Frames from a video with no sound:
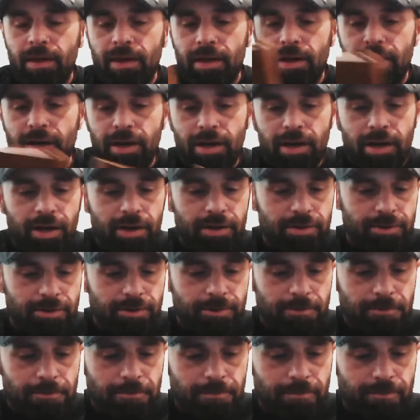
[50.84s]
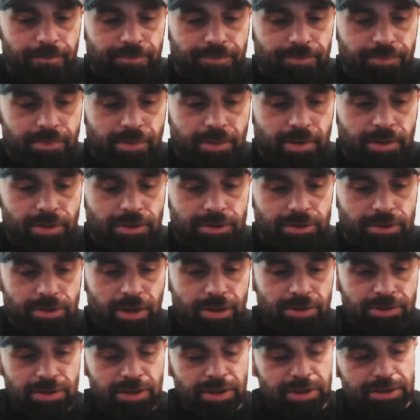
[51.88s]
And so
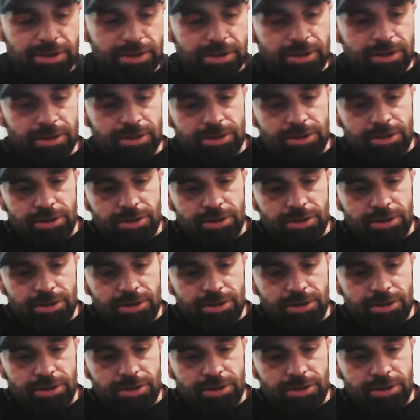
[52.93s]
I was listening